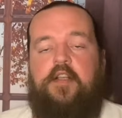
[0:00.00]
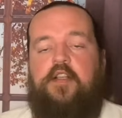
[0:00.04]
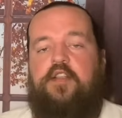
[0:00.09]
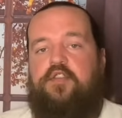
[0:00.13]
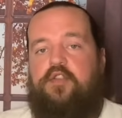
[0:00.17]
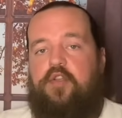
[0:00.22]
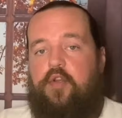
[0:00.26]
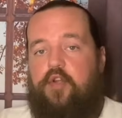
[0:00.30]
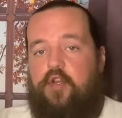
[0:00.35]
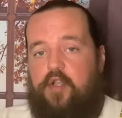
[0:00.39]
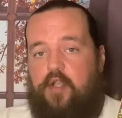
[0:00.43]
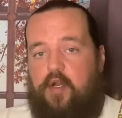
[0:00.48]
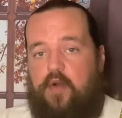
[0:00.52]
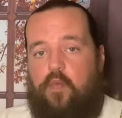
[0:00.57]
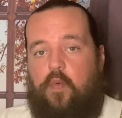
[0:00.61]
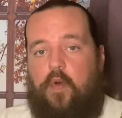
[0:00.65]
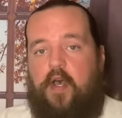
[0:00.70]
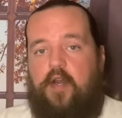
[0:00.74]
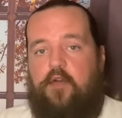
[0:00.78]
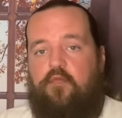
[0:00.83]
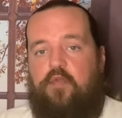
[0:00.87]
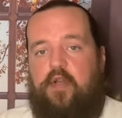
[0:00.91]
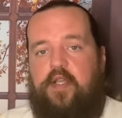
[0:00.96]
So you're going to
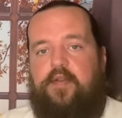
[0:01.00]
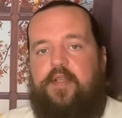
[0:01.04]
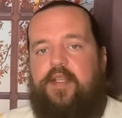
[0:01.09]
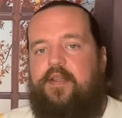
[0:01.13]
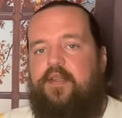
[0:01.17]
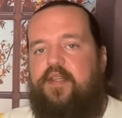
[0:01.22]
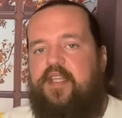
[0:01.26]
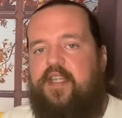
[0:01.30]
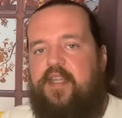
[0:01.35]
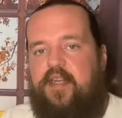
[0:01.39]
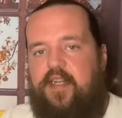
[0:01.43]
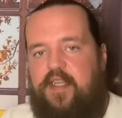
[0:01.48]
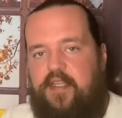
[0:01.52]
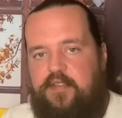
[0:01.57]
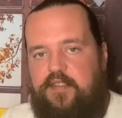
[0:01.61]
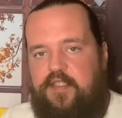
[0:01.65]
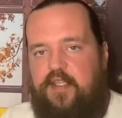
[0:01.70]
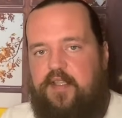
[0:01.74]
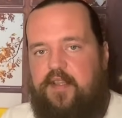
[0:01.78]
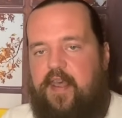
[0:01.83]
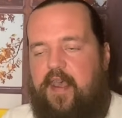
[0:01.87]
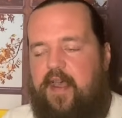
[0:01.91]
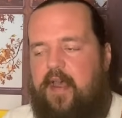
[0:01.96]
want to really lean
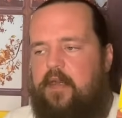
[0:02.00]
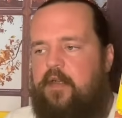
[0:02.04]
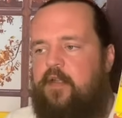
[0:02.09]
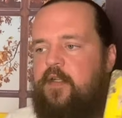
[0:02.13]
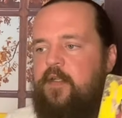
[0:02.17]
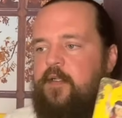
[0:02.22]
into that.